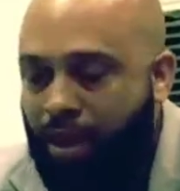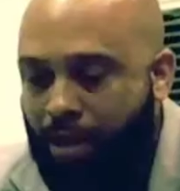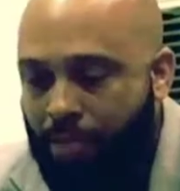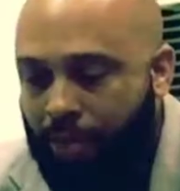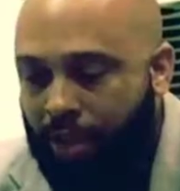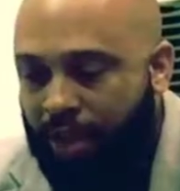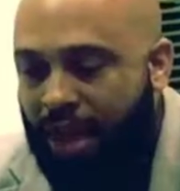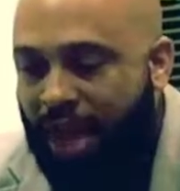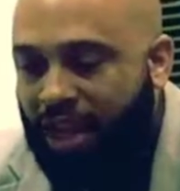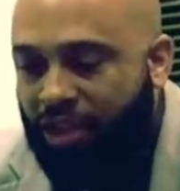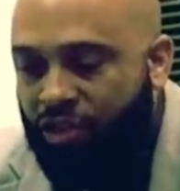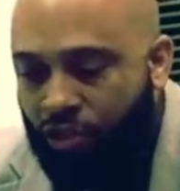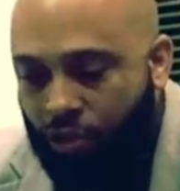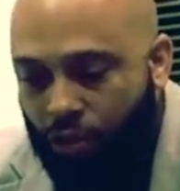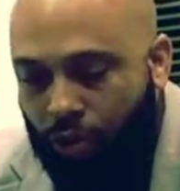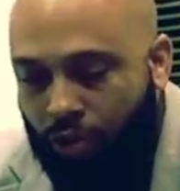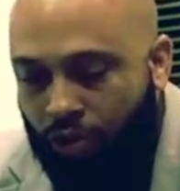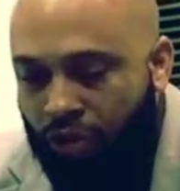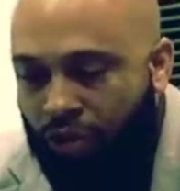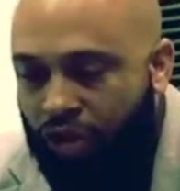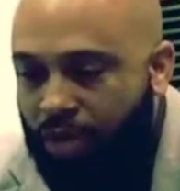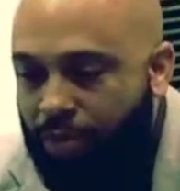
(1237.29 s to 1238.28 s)
But our
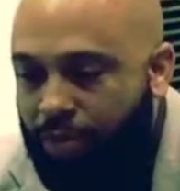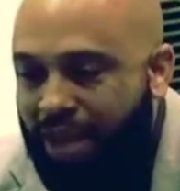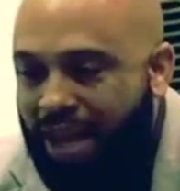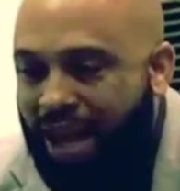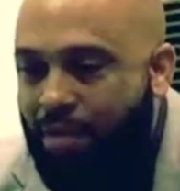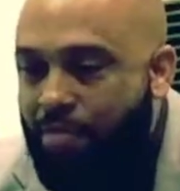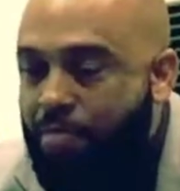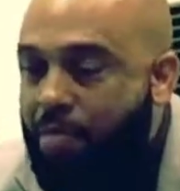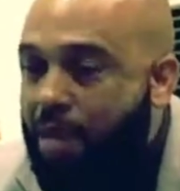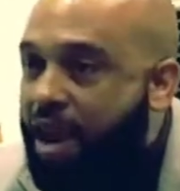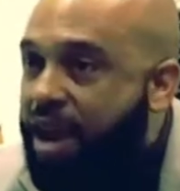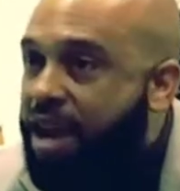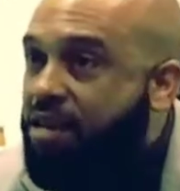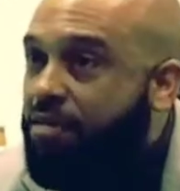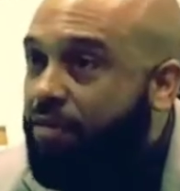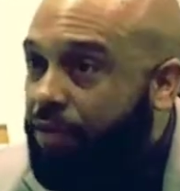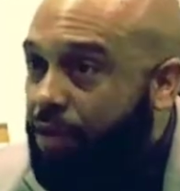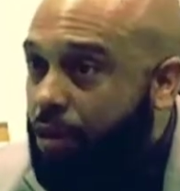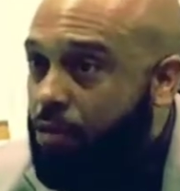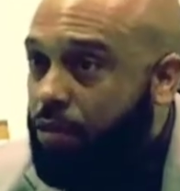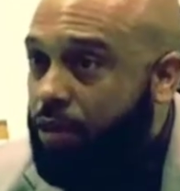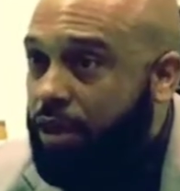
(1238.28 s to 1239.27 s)
children should be our main
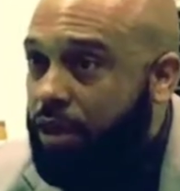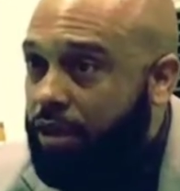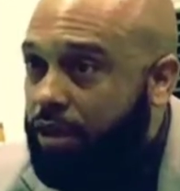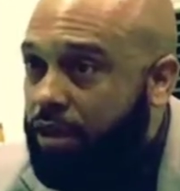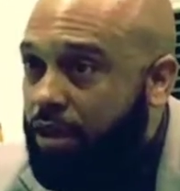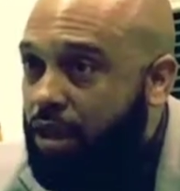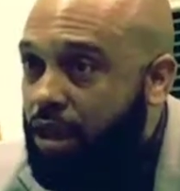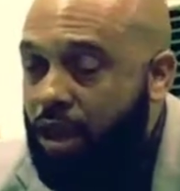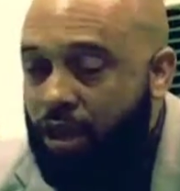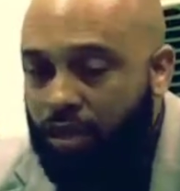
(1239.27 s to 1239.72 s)
focus.